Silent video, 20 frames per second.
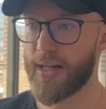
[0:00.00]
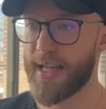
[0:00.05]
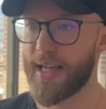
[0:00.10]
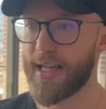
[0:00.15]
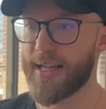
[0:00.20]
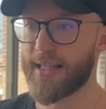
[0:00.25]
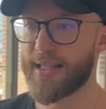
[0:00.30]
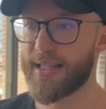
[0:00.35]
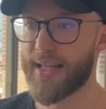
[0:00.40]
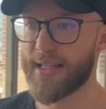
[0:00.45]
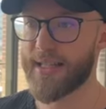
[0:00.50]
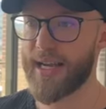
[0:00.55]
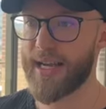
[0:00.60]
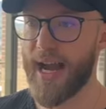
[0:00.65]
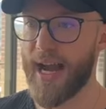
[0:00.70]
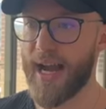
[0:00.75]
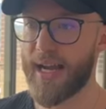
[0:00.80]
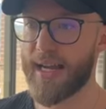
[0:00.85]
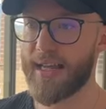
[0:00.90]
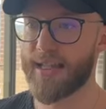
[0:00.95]
and it says,
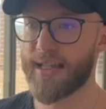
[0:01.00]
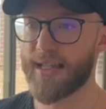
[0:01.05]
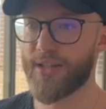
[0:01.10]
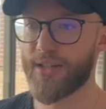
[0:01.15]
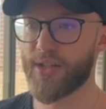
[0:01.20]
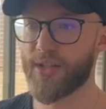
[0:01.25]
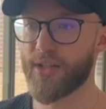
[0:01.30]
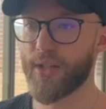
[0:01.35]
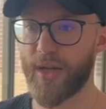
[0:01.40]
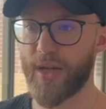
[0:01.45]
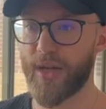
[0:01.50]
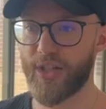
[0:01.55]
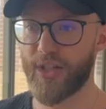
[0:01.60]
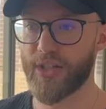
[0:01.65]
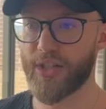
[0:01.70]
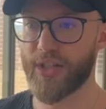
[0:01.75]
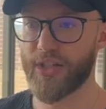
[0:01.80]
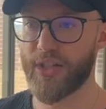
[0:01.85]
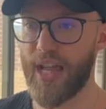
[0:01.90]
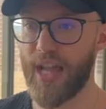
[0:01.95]
hi, this is
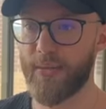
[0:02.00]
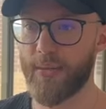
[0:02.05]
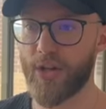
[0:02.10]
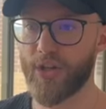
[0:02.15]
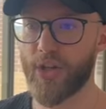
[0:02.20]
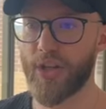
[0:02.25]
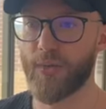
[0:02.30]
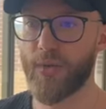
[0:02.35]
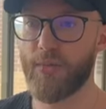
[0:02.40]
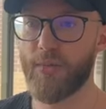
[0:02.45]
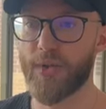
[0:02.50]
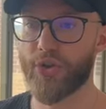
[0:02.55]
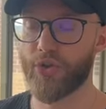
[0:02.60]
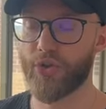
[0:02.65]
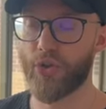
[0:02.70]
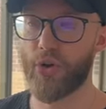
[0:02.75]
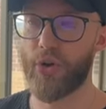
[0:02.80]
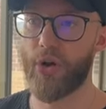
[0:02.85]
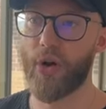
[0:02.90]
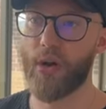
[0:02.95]
location name. I saw that we missed
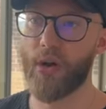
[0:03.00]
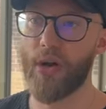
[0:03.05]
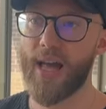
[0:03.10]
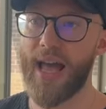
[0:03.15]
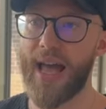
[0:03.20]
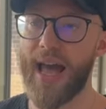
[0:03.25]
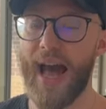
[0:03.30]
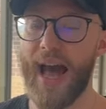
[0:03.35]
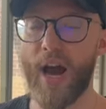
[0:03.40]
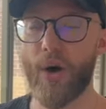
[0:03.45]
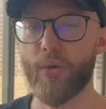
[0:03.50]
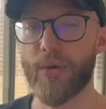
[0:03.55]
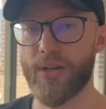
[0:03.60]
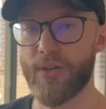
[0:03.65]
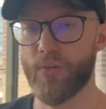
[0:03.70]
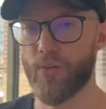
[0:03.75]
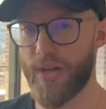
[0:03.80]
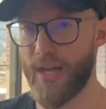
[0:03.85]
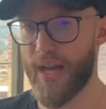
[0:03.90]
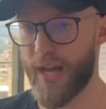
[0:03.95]
your call. How
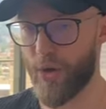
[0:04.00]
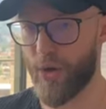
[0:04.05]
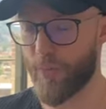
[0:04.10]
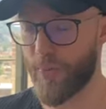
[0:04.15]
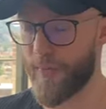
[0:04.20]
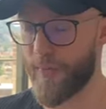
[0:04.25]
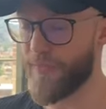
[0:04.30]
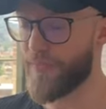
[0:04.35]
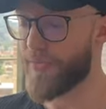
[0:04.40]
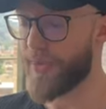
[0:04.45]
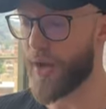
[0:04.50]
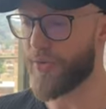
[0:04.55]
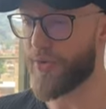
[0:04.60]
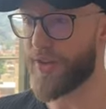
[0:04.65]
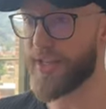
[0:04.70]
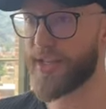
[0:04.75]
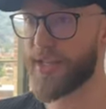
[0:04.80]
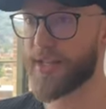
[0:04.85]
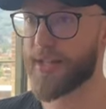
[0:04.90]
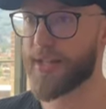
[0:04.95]
can we help? Now,
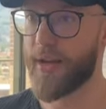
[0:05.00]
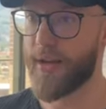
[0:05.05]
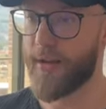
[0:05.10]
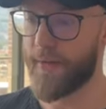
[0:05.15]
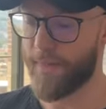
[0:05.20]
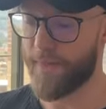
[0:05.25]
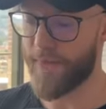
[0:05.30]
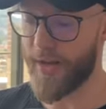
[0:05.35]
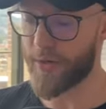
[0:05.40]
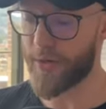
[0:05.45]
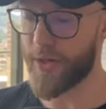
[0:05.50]
this is very